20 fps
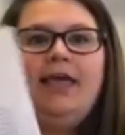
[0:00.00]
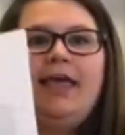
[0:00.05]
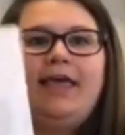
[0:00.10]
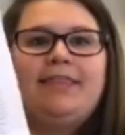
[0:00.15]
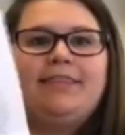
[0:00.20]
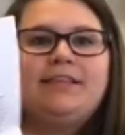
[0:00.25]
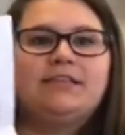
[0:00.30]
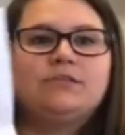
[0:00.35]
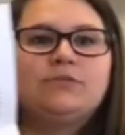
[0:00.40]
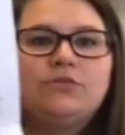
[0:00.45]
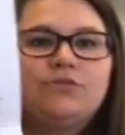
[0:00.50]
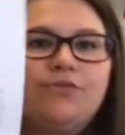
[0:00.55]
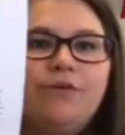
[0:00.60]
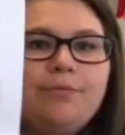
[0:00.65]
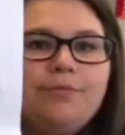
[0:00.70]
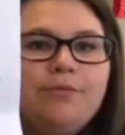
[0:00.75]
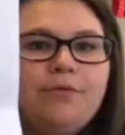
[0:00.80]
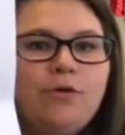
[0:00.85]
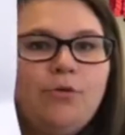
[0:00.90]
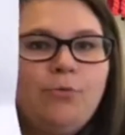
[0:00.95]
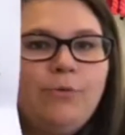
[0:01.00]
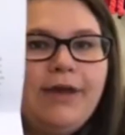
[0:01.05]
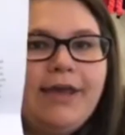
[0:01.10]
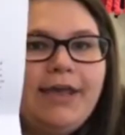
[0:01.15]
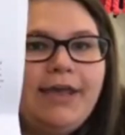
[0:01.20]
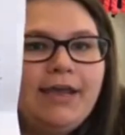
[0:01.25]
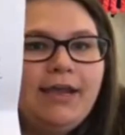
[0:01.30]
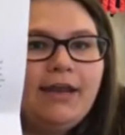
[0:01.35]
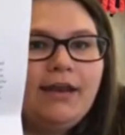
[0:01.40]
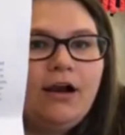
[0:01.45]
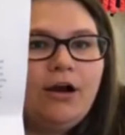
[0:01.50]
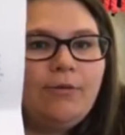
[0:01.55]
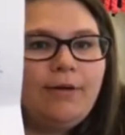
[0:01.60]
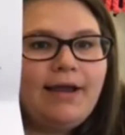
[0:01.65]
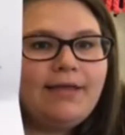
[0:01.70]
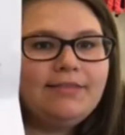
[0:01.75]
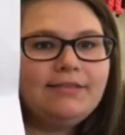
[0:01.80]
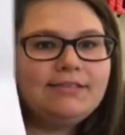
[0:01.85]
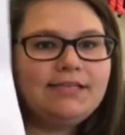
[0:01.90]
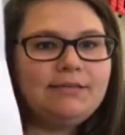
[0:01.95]
And this was from
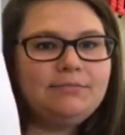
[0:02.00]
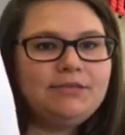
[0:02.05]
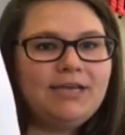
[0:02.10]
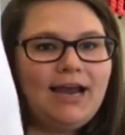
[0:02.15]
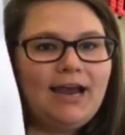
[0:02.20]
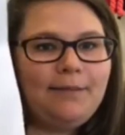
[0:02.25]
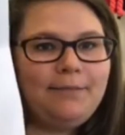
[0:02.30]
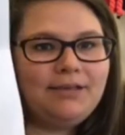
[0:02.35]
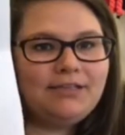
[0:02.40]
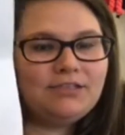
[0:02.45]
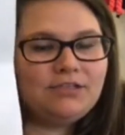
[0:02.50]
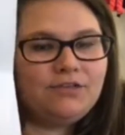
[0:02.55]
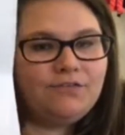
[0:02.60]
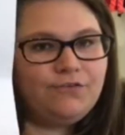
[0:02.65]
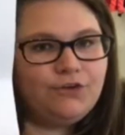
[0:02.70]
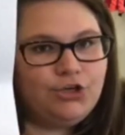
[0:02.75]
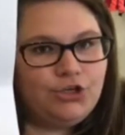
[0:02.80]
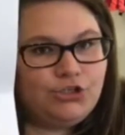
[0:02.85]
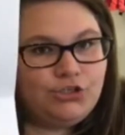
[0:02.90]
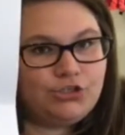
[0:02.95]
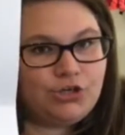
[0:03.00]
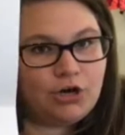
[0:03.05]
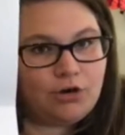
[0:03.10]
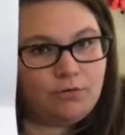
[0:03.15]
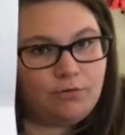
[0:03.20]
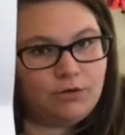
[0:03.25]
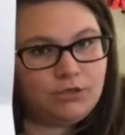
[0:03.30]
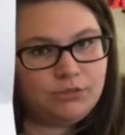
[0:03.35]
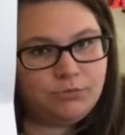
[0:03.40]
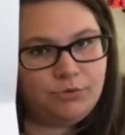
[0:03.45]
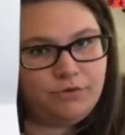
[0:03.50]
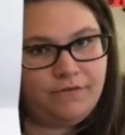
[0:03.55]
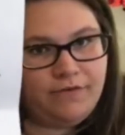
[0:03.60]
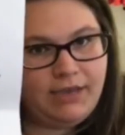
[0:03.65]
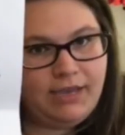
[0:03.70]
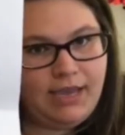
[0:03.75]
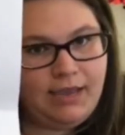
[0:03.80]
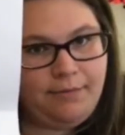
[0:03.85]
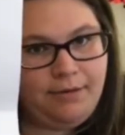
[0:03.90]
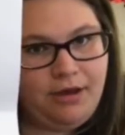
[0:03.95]
around the same time as the first Star Wars
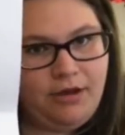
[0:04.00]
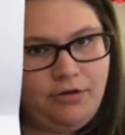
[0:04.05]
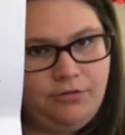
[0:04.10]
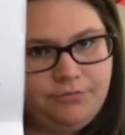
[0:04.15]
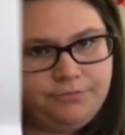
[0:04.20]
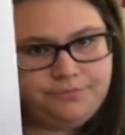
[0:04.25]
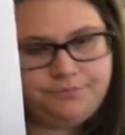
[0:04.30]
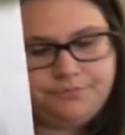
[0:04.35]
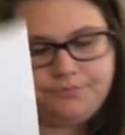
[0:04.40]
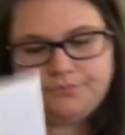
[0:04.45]
movie came out.